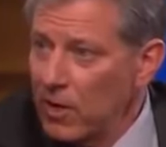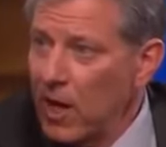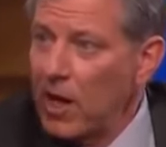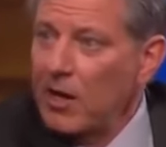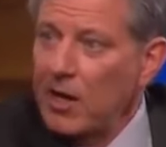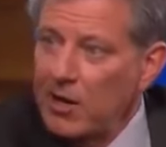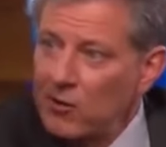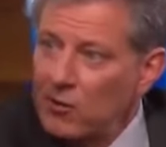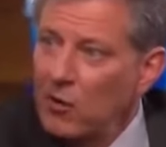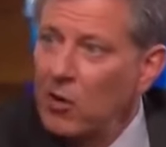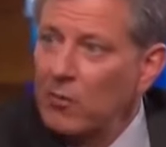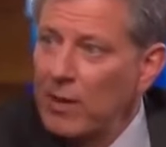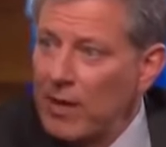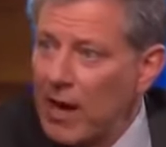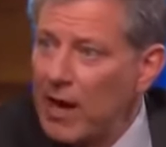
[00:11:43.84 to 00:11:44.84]
And he
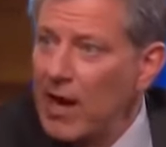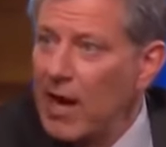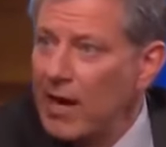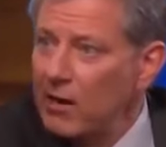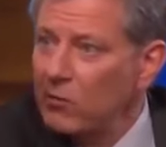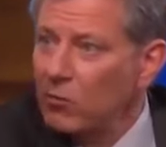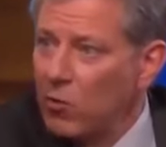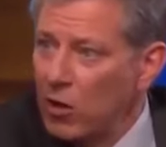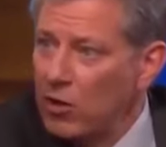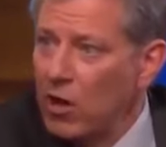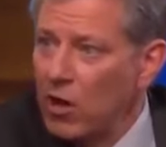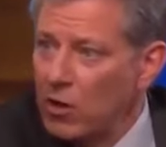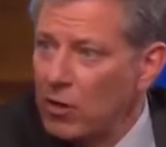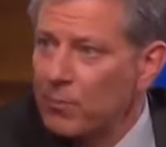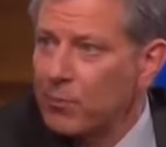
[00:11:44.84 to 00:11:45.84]
told me I had it
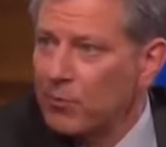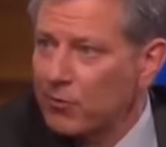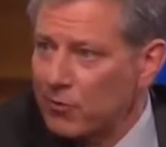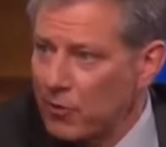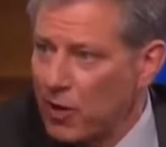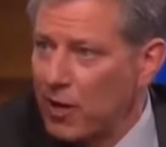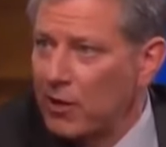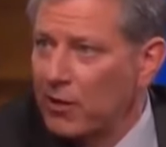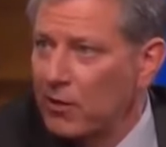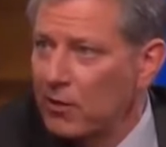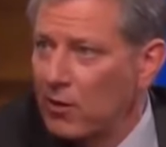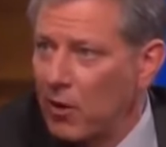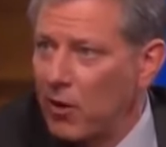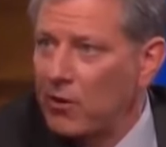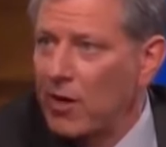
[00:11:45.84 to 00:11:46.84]
100%
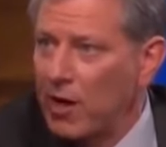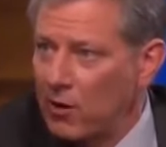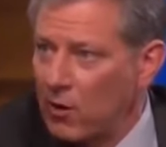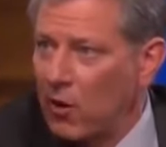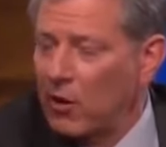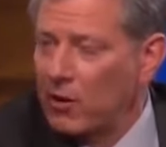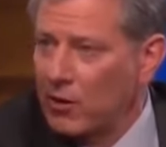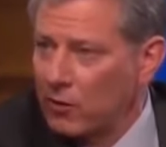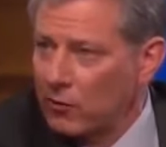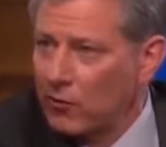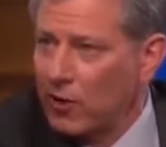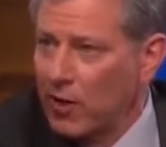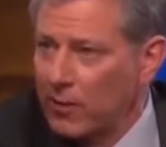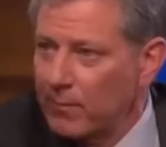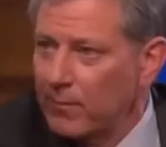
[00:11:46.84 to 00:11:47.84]
on that audio
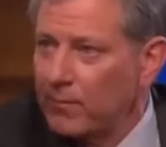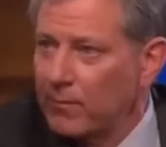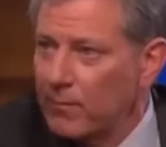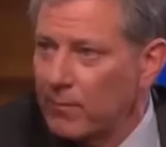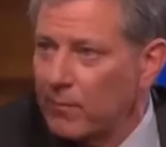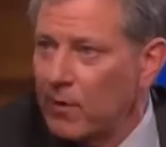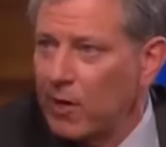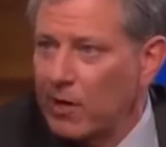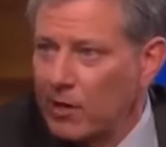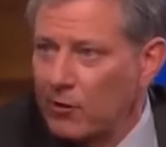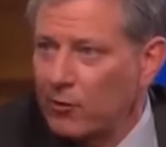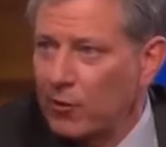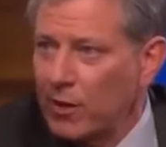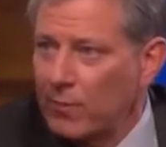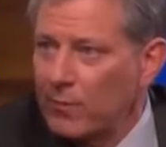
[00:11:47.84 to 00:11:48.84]
tape that he
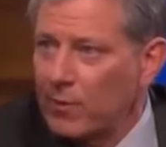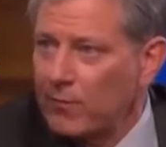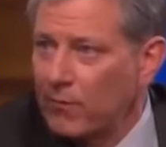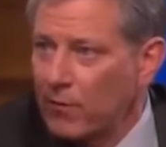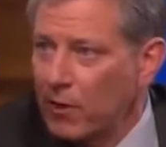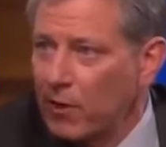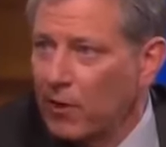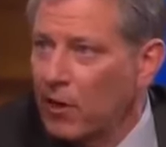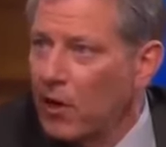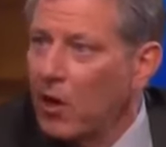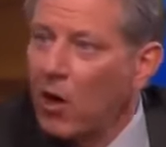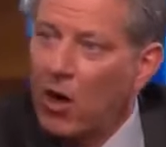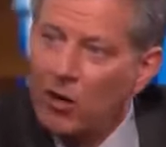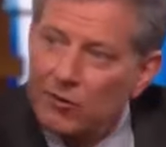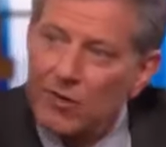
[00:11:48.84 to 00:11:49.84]
treated me for.
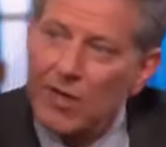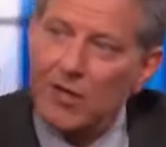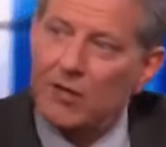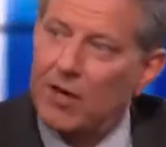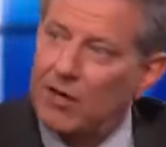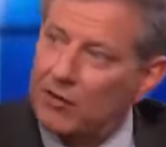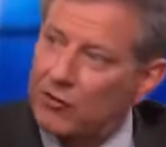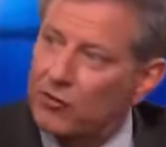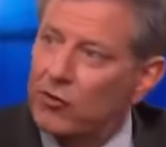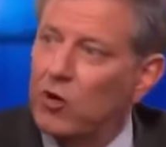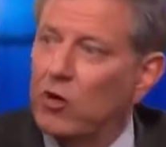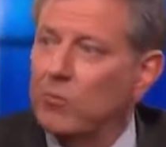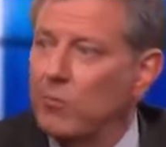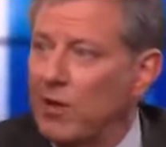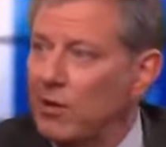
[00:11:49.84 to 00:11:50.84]
All he did is
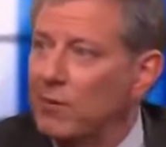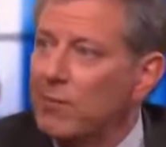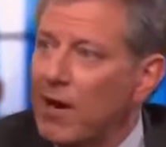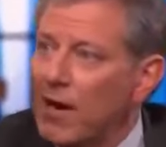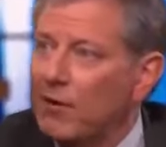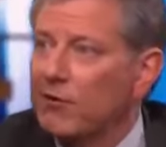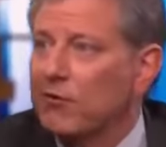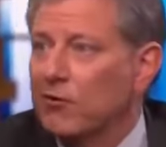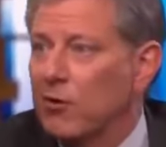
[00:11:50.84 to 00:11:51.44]
showed me the microscope.